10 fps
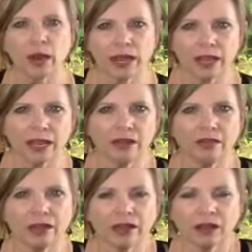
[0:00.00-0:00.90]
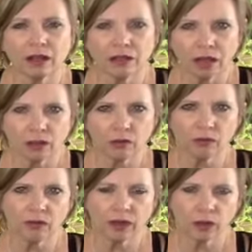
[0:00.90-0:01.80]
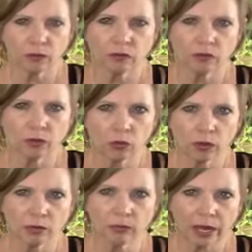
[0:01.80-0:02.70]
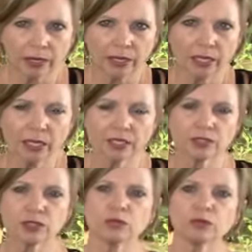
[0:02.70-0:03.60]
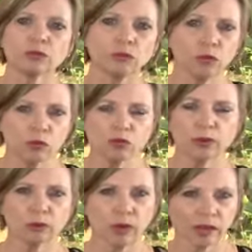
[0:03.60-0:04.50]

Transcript: way that allows and helps your body to move and